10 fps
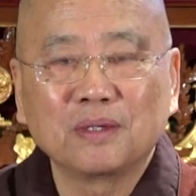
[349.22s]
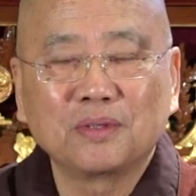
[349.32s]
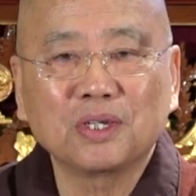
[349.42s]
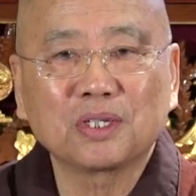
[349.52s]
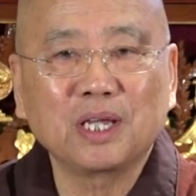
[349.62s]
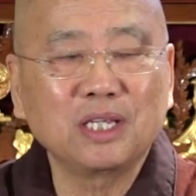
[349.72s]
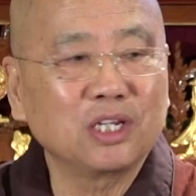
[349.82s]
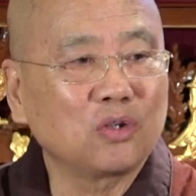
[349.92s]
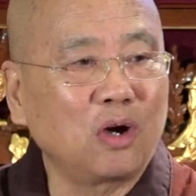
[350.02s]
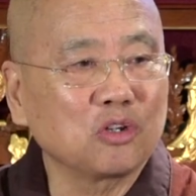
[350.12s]
this
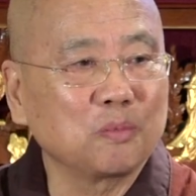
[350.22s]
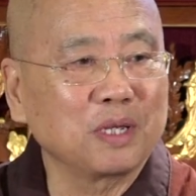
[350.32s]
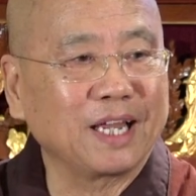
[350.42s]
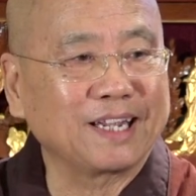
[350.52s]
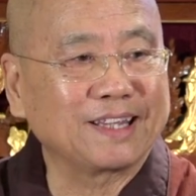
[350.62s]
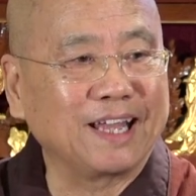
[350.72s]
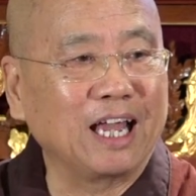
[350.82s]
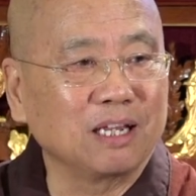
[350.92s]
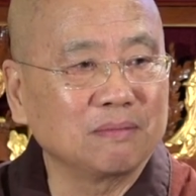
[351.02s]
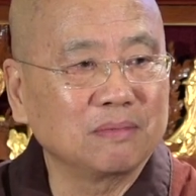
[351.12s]
lady talked to me like
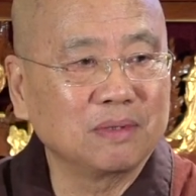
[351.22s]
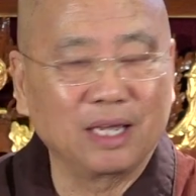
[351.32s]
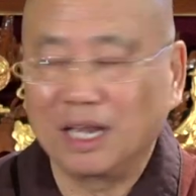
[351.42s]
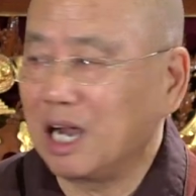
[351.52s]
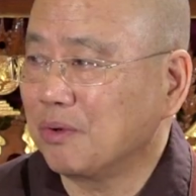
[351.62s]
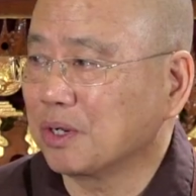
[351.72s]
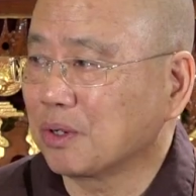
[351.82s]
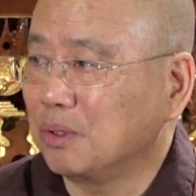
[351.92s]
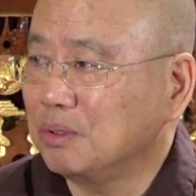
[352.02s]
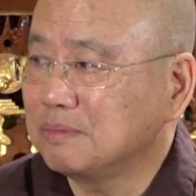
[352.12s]
that an hour
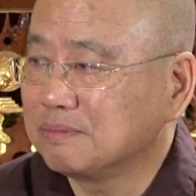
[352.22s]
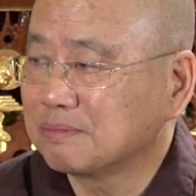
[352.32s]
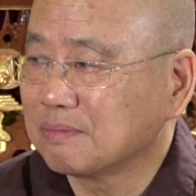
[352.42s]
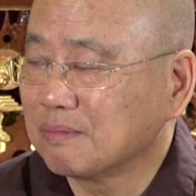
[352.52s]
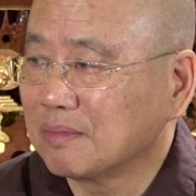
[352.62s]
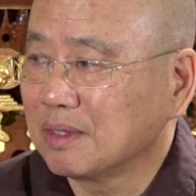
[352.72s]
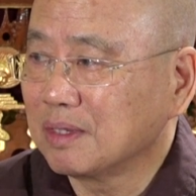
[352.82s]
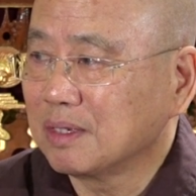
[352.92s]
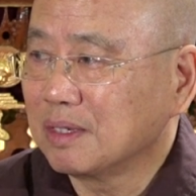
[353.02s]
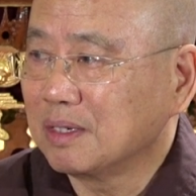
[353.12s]
ago?
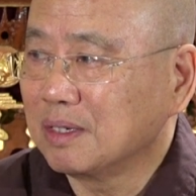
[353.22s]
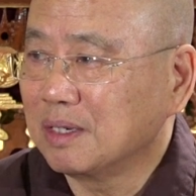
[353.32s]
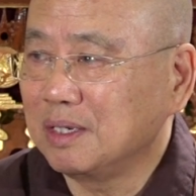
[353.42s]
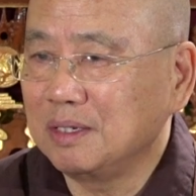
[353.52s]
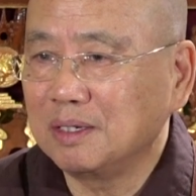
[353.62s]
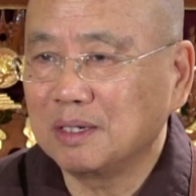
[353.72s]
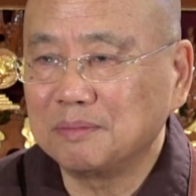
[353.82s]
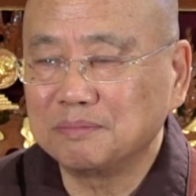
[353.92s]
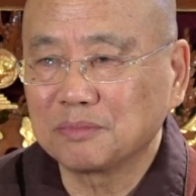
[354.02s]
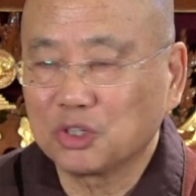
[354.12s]

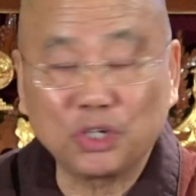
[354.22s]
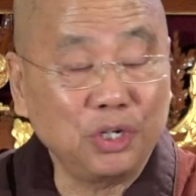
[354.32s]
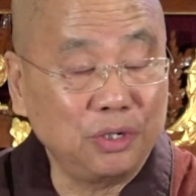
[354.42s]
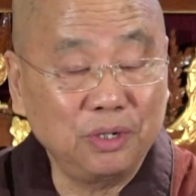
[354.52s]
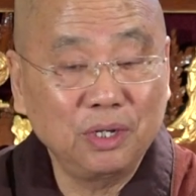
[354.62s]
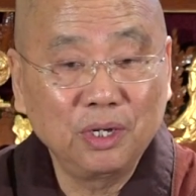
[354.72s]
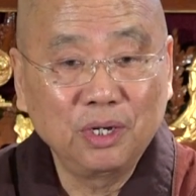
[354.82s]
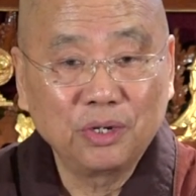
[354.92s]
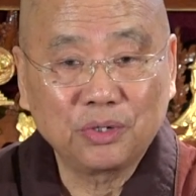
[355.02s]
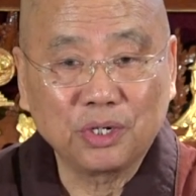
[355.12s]

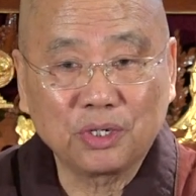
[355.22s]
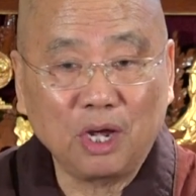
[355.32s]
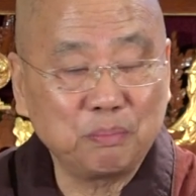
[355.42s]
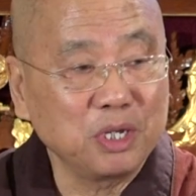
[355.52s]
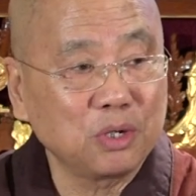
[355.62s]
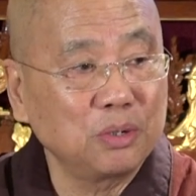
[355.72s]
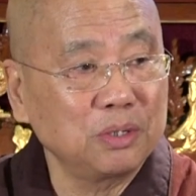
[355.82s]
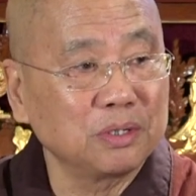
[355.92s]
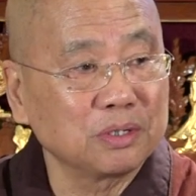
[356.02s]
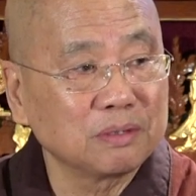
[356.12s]
She's not being
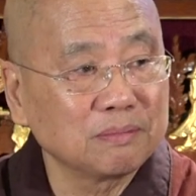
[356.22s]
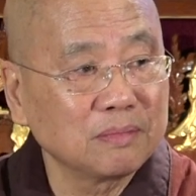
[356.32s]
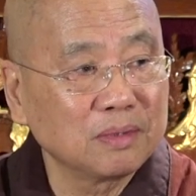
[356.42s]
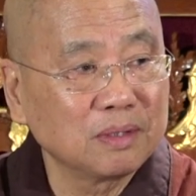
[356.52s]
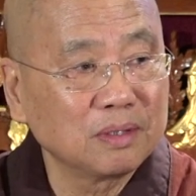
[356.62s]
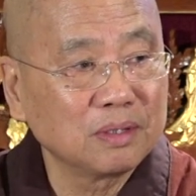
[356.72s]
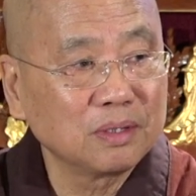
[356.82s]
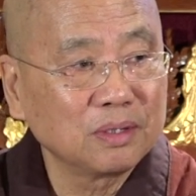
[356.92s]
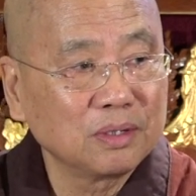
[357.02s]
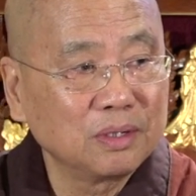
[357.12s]
courteous.
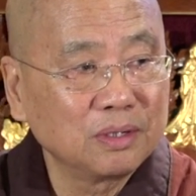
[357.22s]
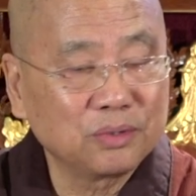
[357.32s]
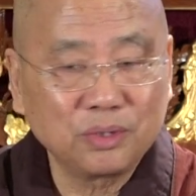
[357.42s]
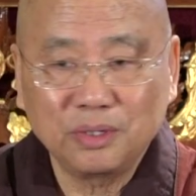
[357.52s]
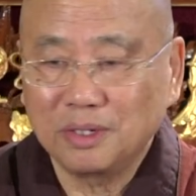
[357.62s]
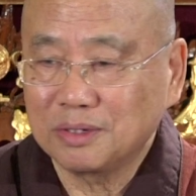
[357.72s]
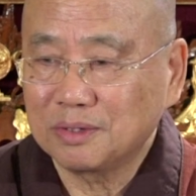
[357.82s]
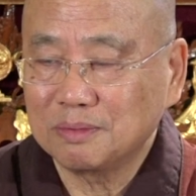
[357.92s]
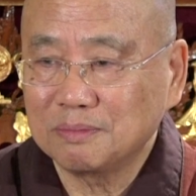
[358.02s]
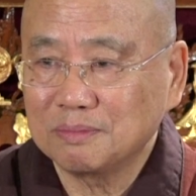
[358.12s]
She
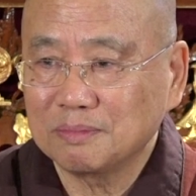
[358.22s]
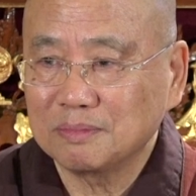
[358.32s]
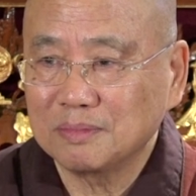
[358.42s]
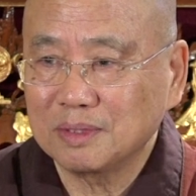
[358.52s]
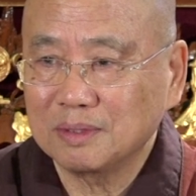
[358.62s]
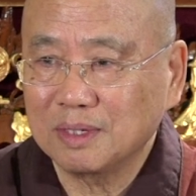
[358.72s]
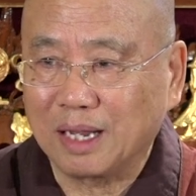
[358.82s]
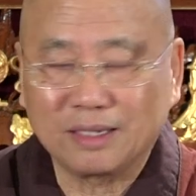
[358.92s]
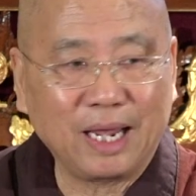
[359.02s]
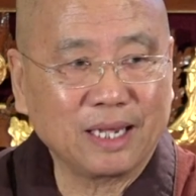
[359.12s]
is
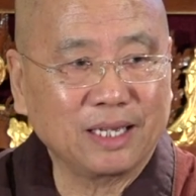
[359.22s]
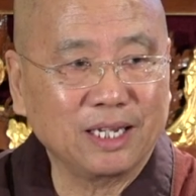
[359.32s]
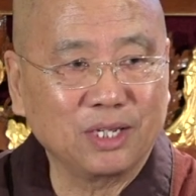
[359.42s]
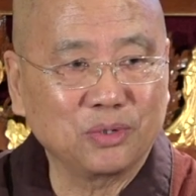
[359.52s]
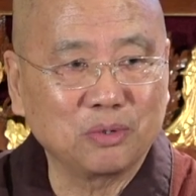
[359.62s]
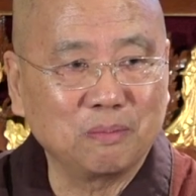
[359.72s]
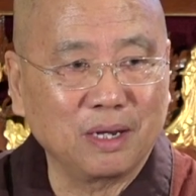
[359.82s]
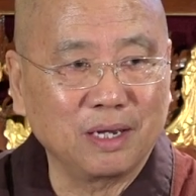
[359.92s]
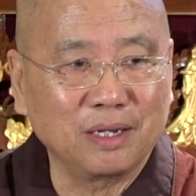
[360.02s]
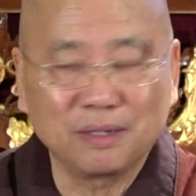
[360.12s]
attacking into
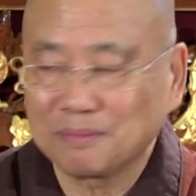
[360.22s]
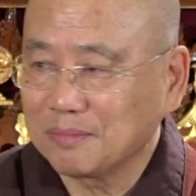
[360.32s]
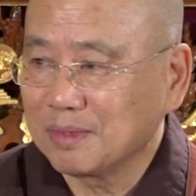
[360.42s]
my